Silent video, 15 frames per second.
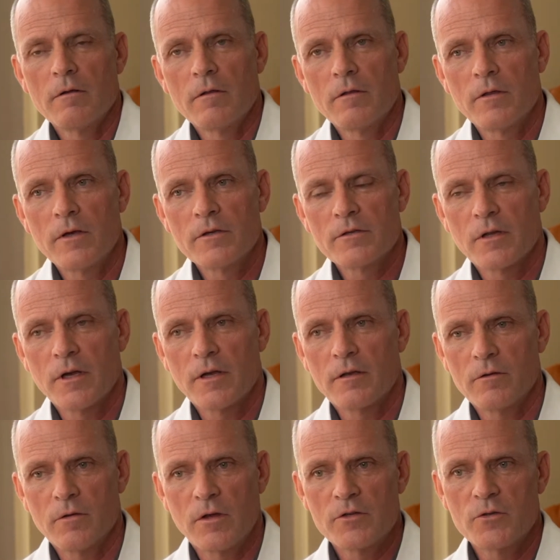Things
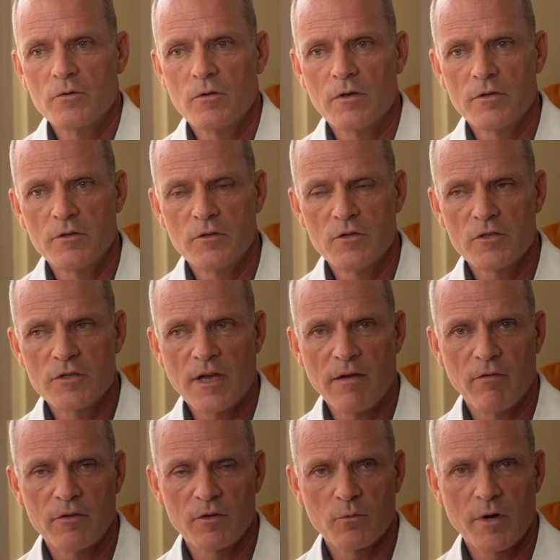like that you just
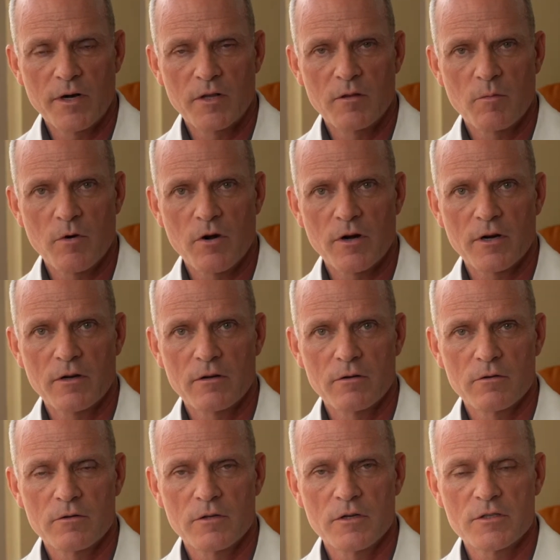have on the regular market
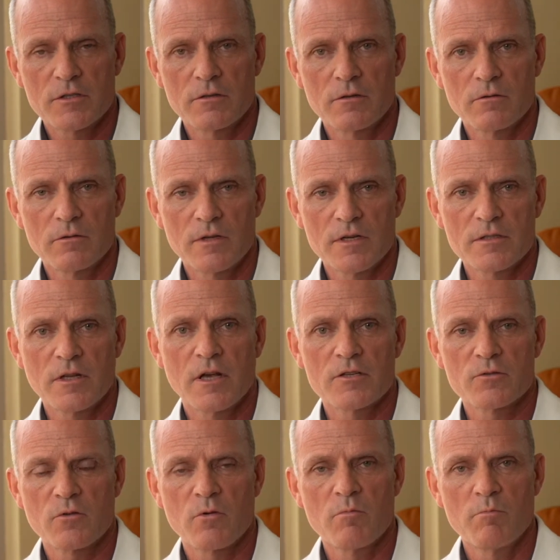are
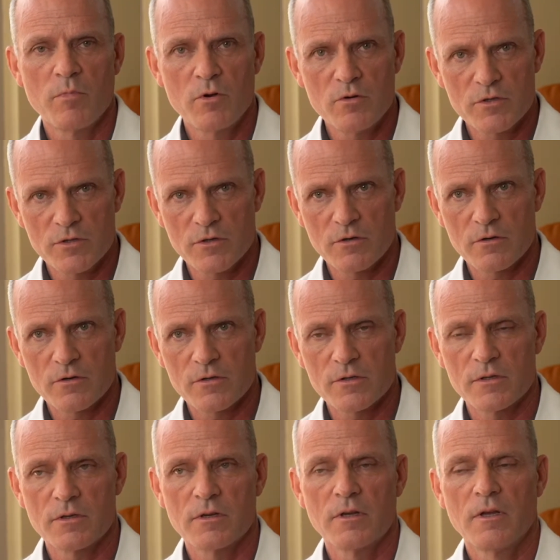testosterone
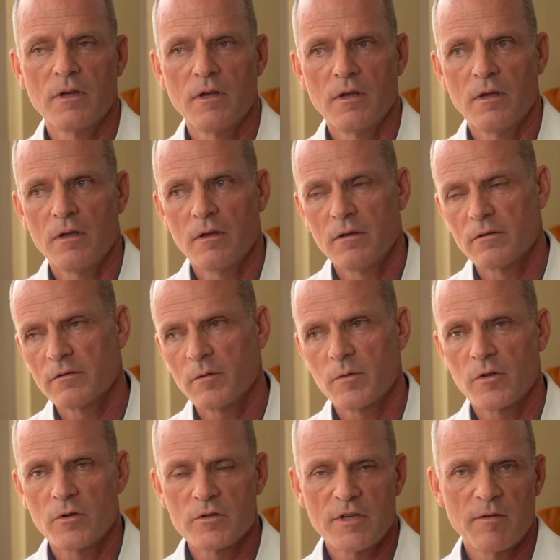boosters, and some
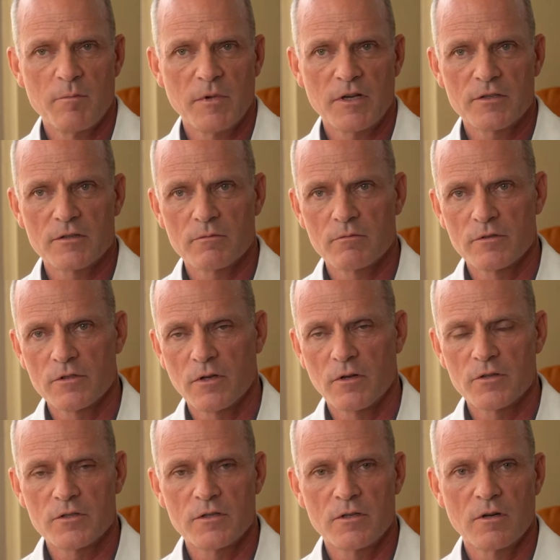of those have mixed
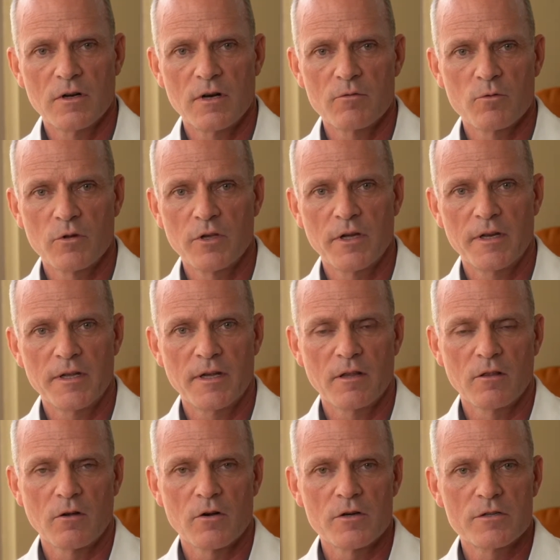results. You're not really going to
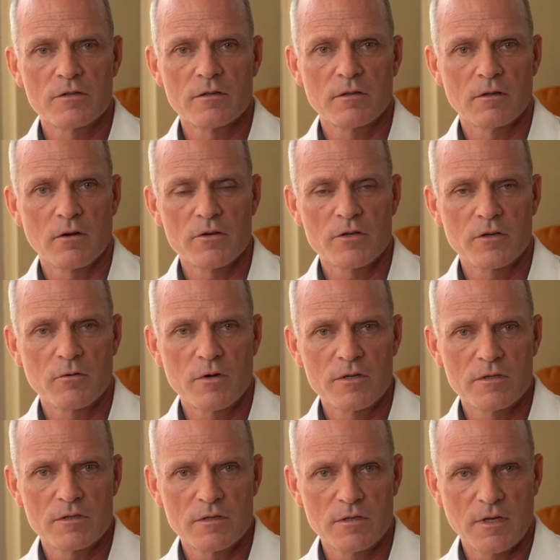get large
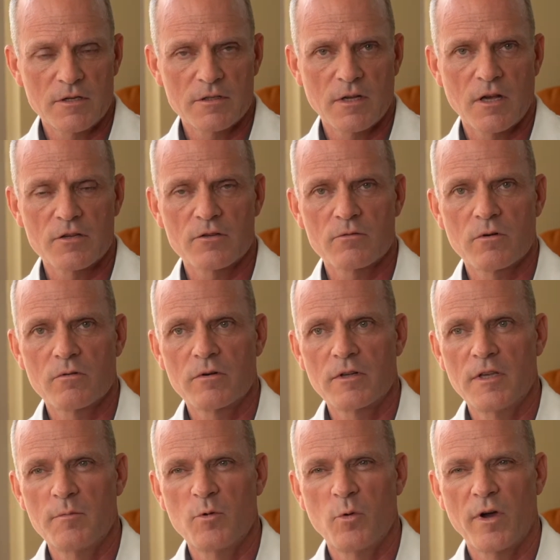increases in testosterone
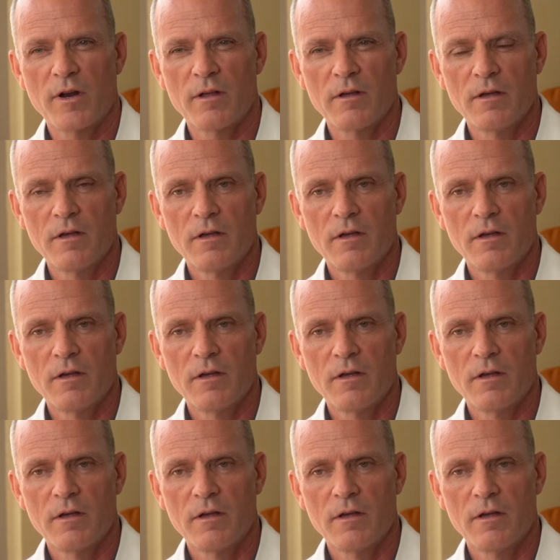to keep you at a